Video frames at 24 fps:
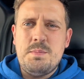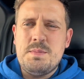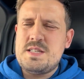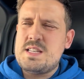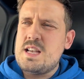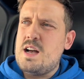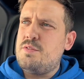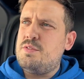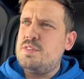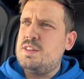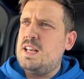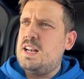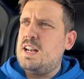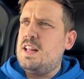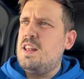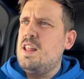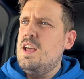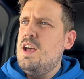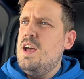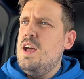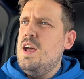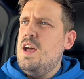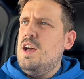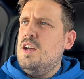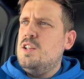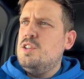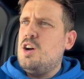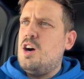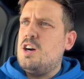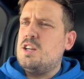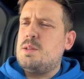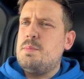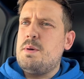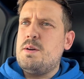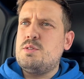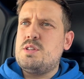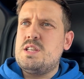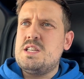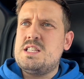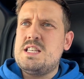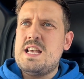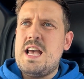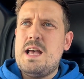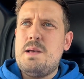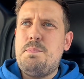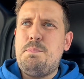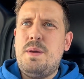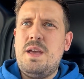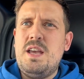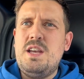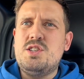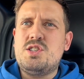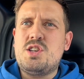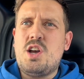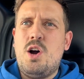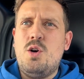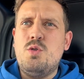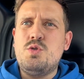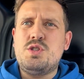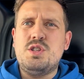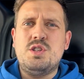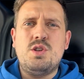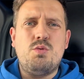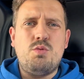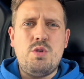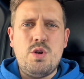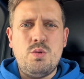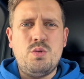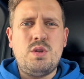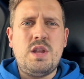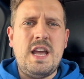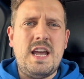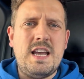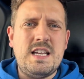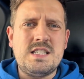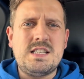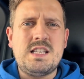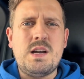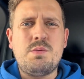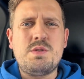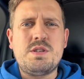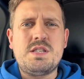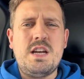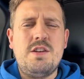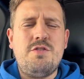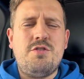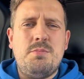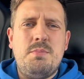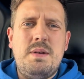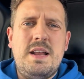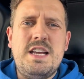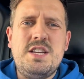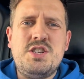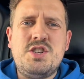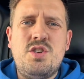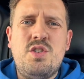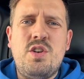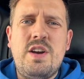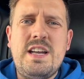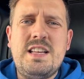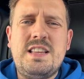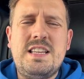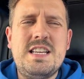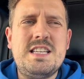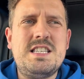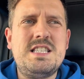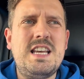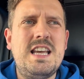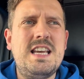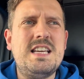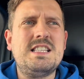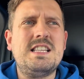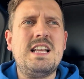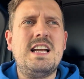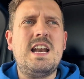Myself and Dylan talked about the set-piece coach and the routines that we're seeing from Leeds United this season.